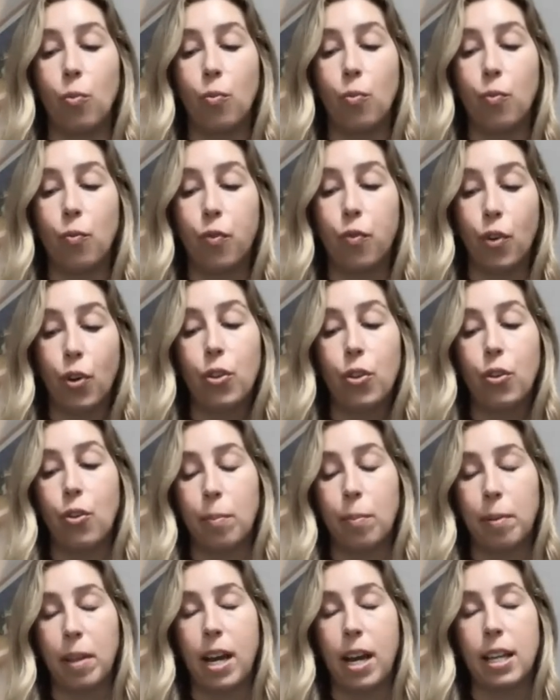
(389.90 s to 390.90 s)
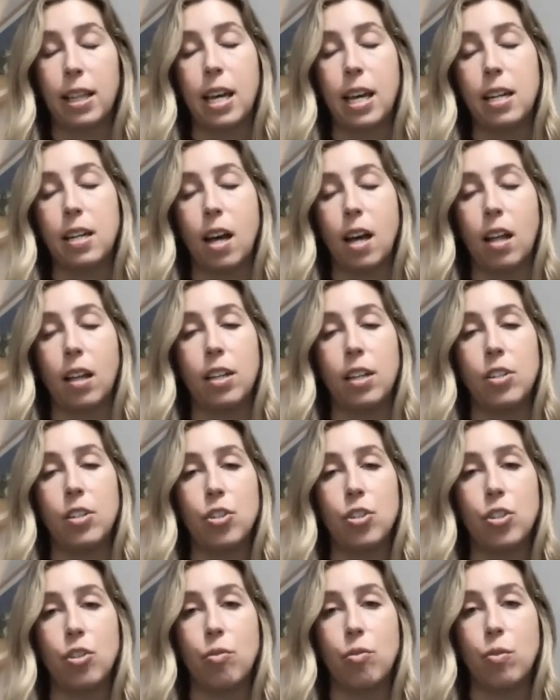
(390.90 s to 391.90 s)
further applying that
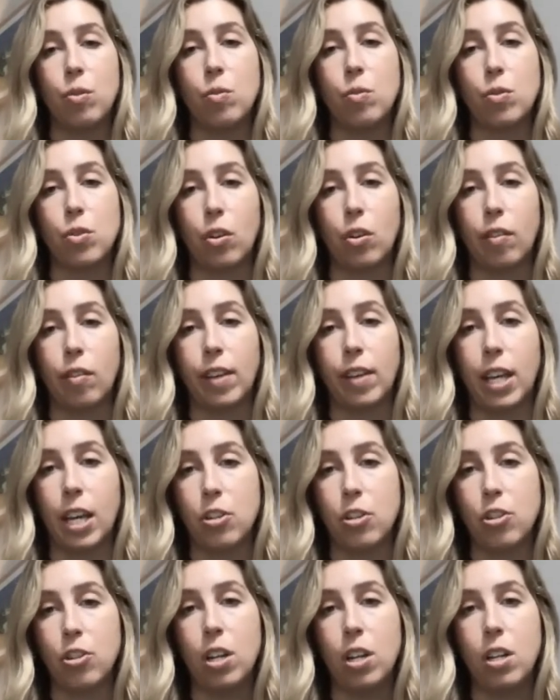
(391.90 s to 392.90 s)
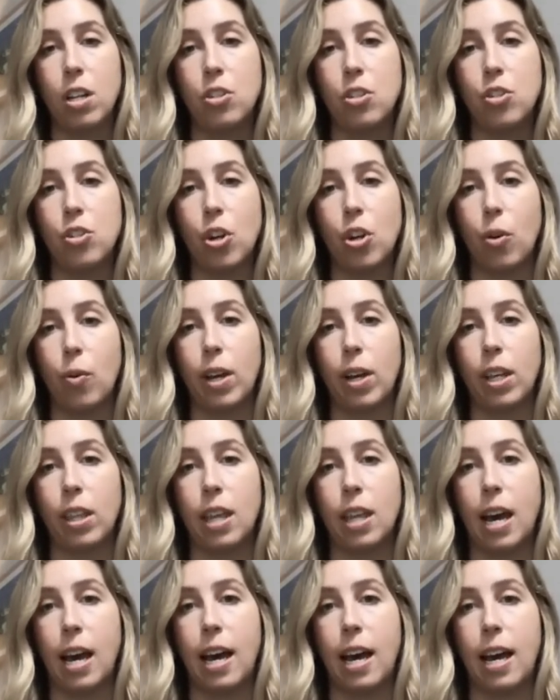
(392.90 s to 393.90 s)
knowledge through certification and showing
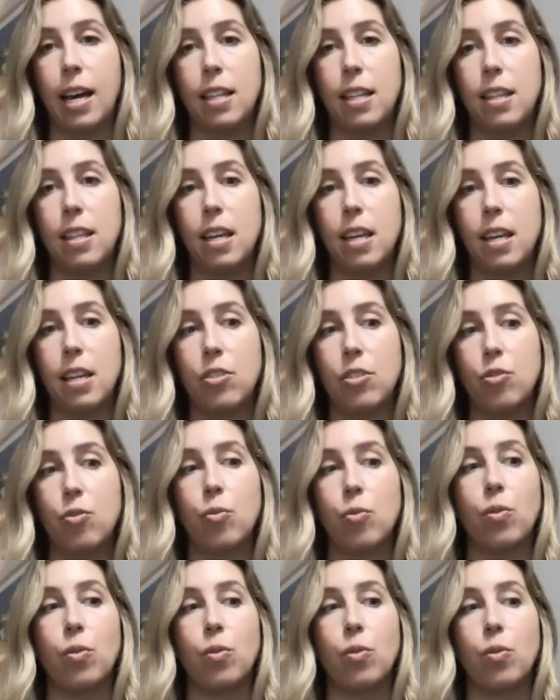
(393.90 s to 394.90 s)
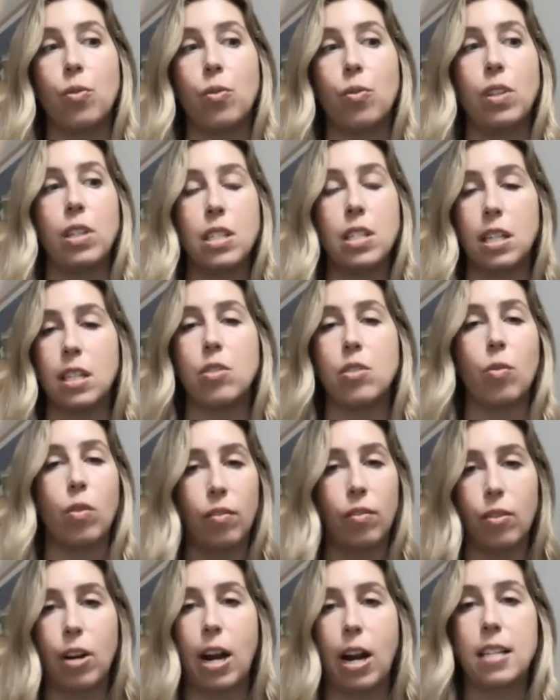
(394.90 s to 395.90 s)
that they truly did sort of
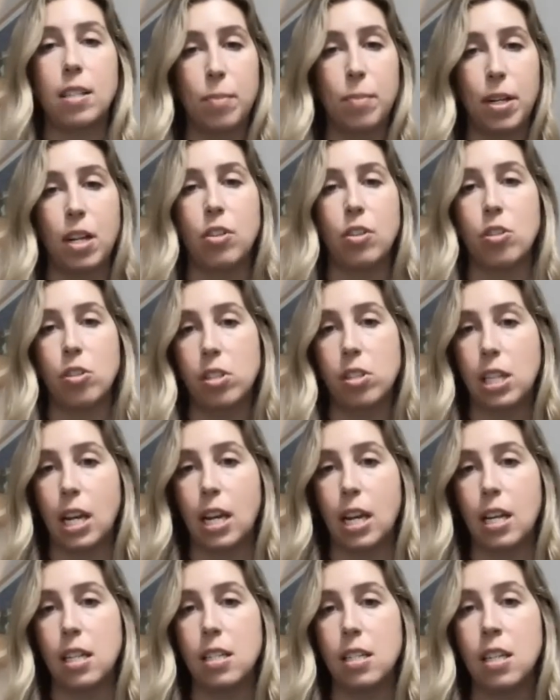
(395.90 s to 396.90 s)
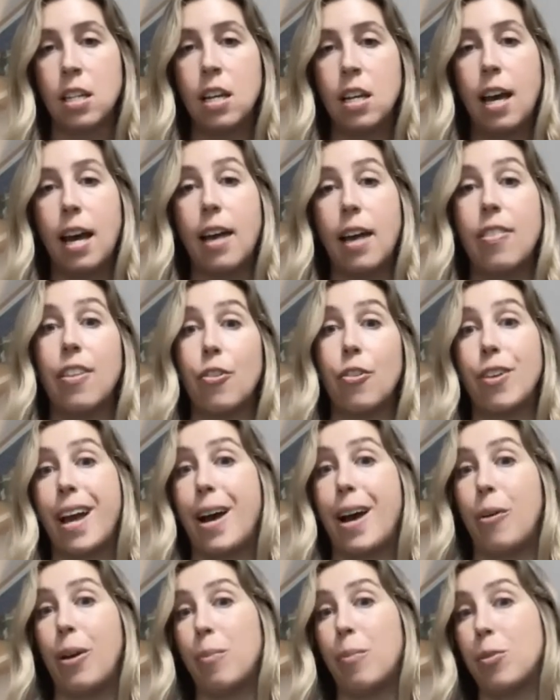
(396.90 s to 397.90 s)
grasp and understand, and they're
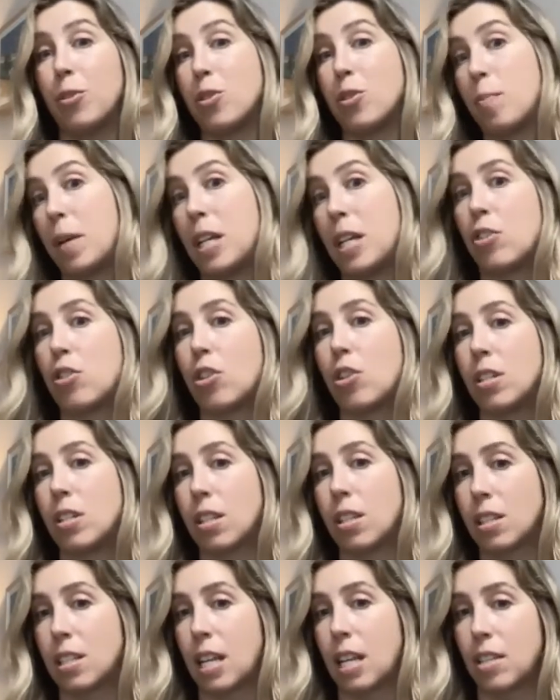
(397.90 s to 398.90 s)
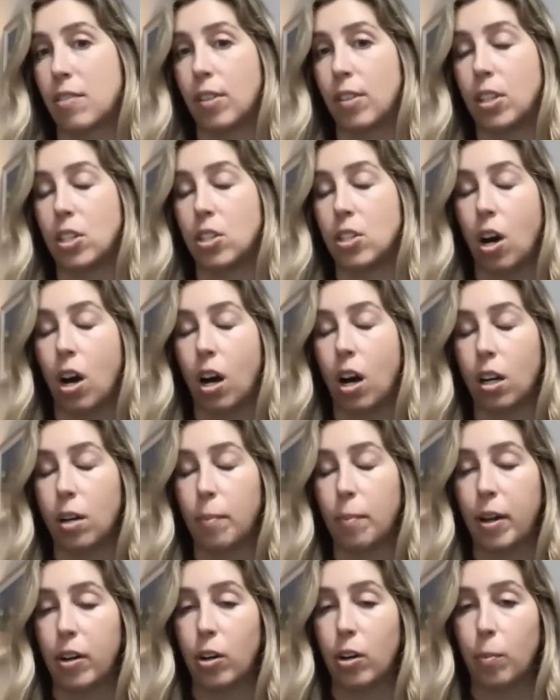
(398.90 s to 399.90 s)
now able to pitch and successfully talk
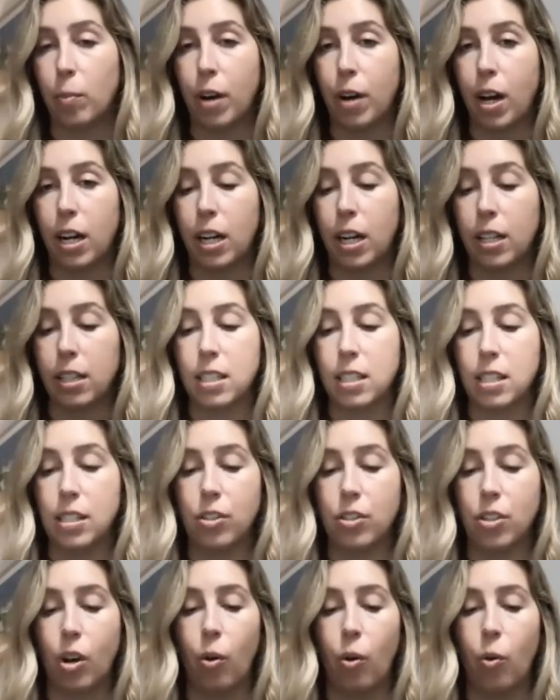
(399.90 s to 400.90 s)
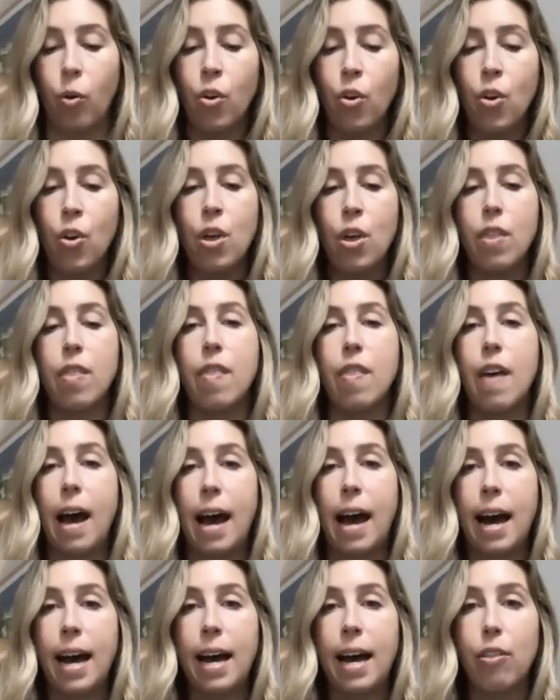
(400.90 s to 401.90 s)
about our product. And so
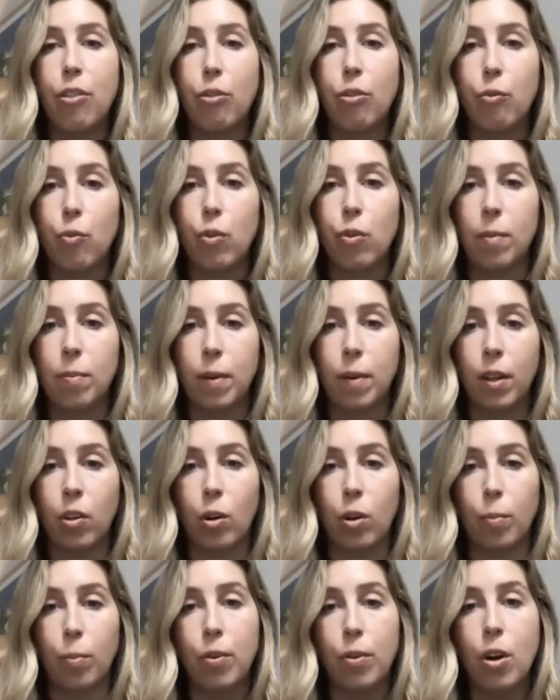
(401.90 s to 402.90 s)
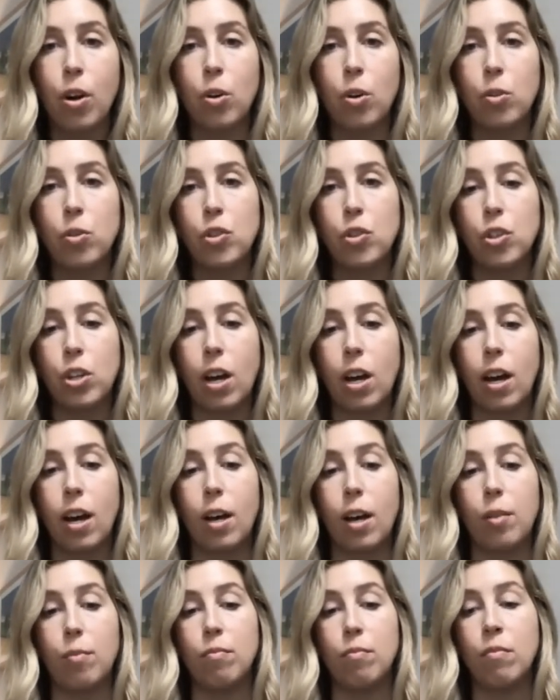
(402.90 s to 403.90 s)
that three-pillar approach
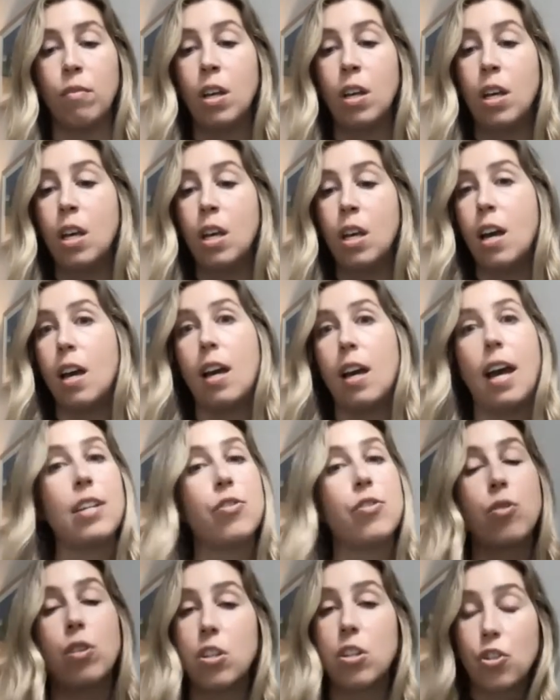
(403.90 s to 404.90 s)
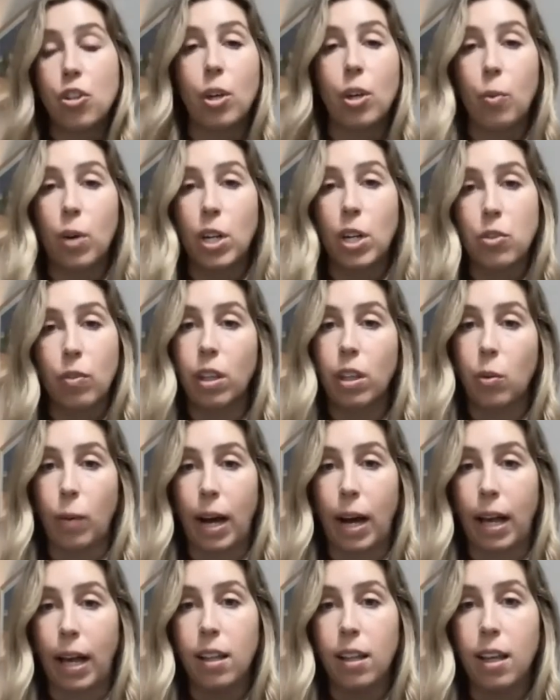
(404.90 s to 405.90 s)
has traditionally worked really
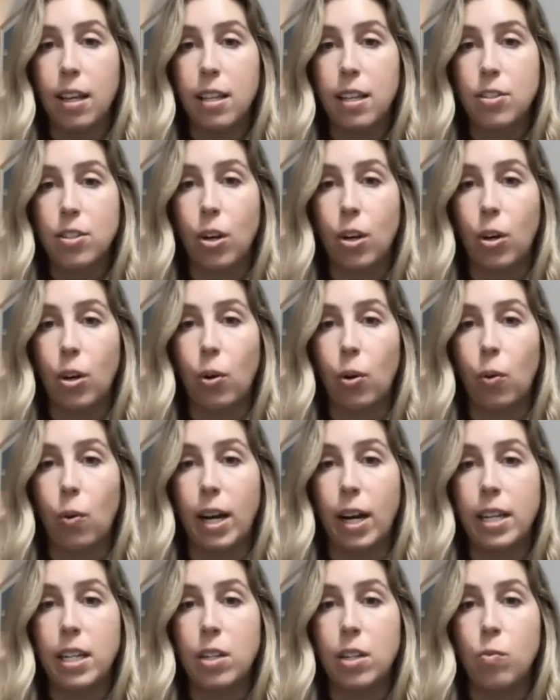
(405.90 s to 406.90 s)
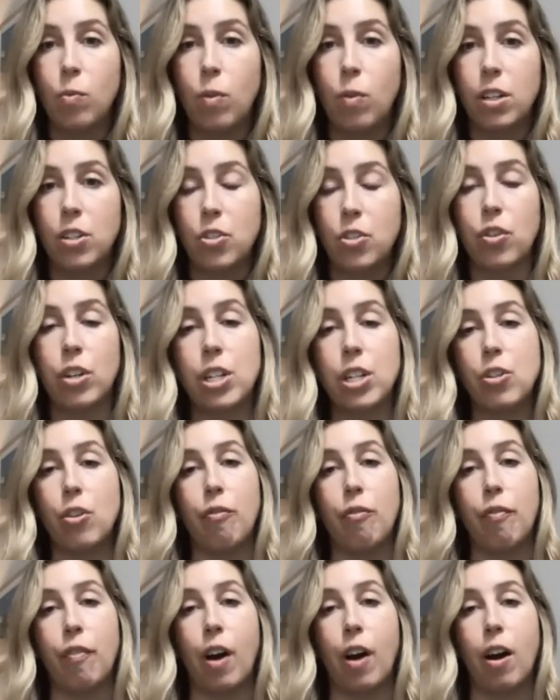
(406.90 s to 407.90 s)
well. And so I didn't want to stray too
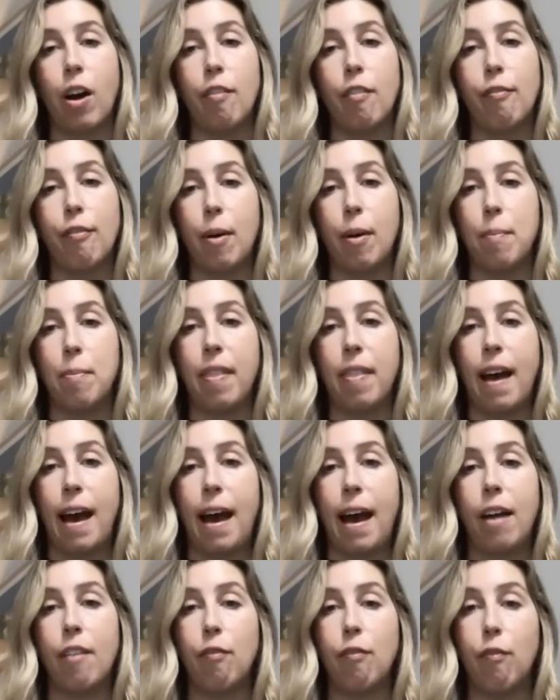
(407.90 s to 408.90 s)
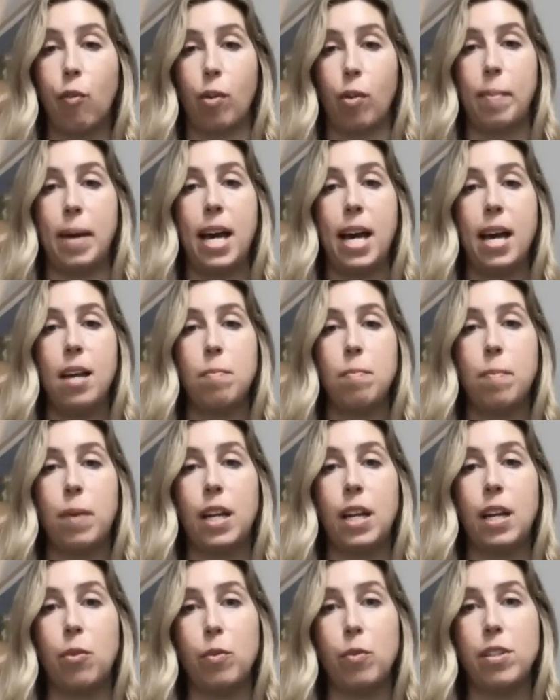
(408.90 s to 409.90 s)
far from that format, but
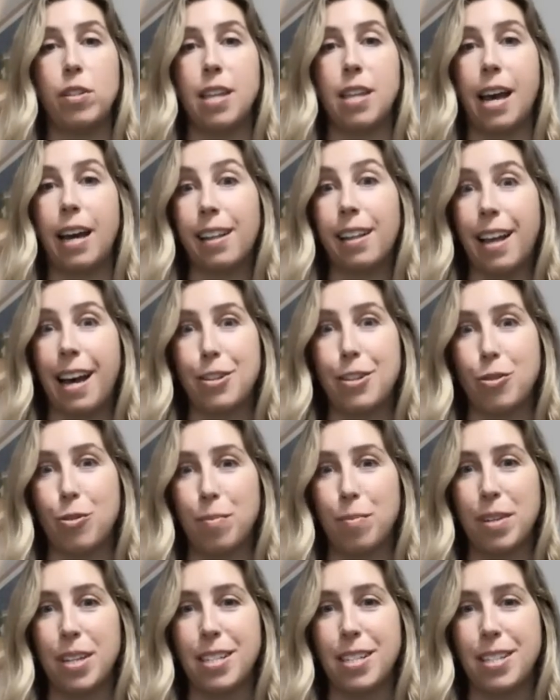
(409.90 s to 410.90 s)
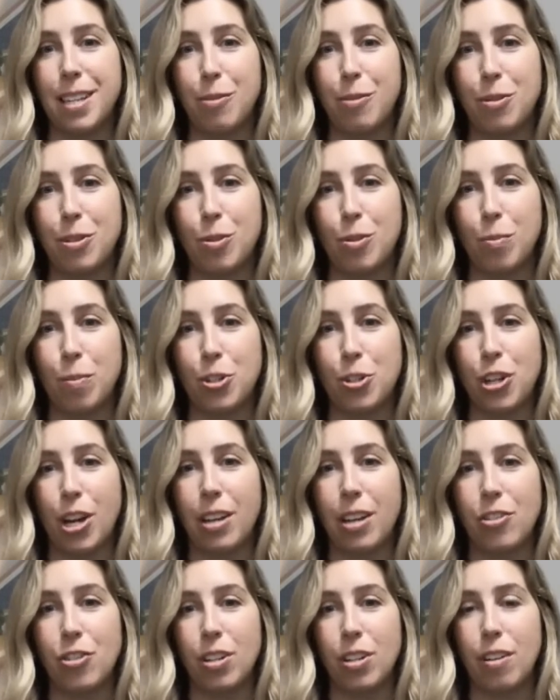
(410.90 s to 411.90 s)
it was that classroom piece that was super
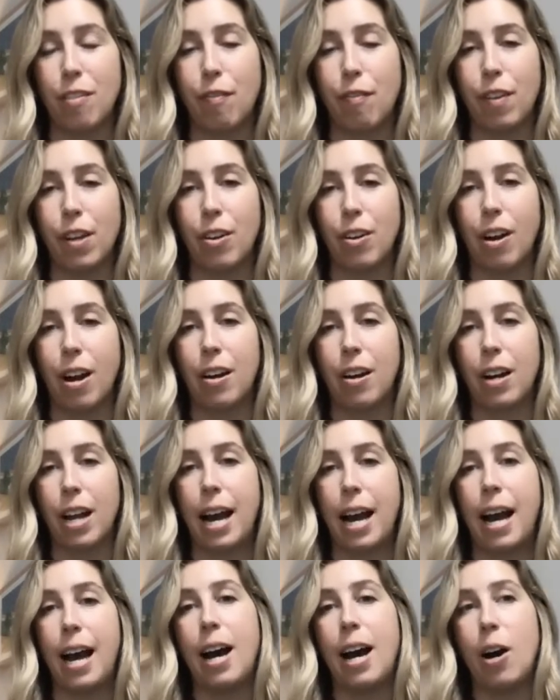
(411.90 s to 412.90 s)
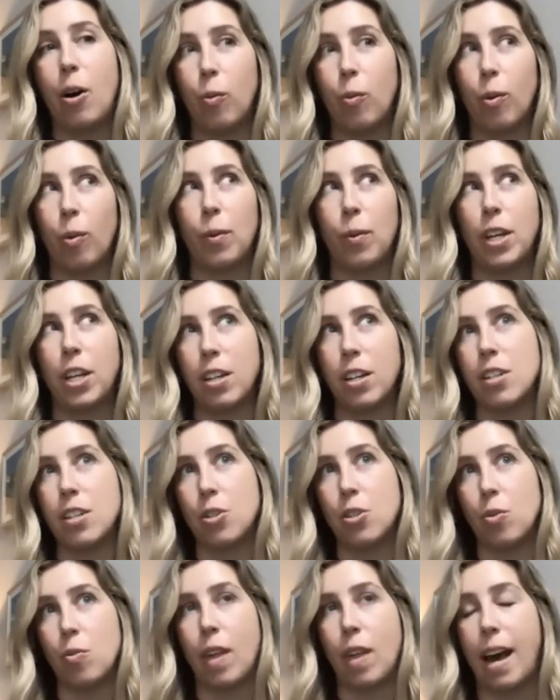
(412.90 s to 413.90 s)
challenging to figure out how are we going to
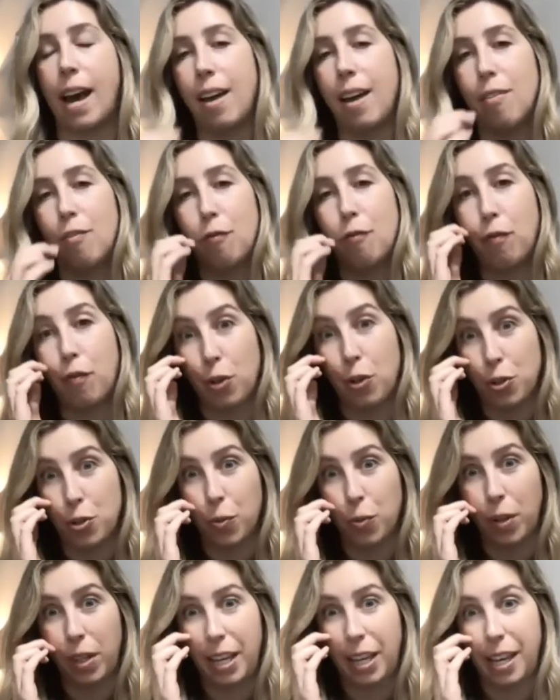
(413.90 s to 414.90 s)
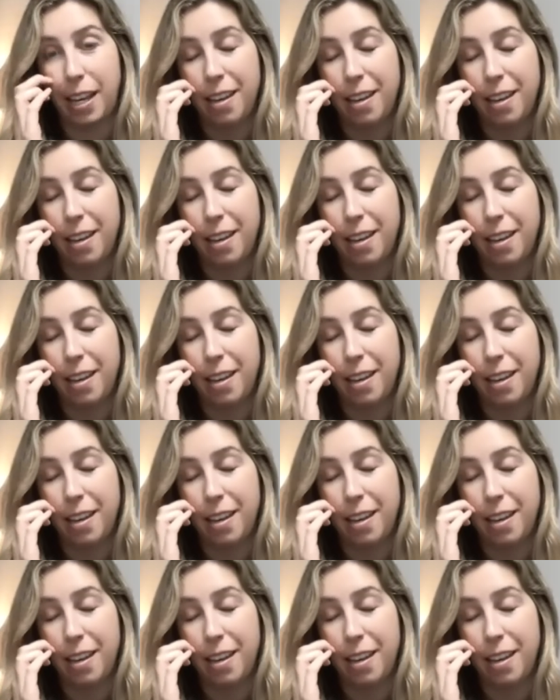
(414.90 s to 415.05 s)
do that virtually.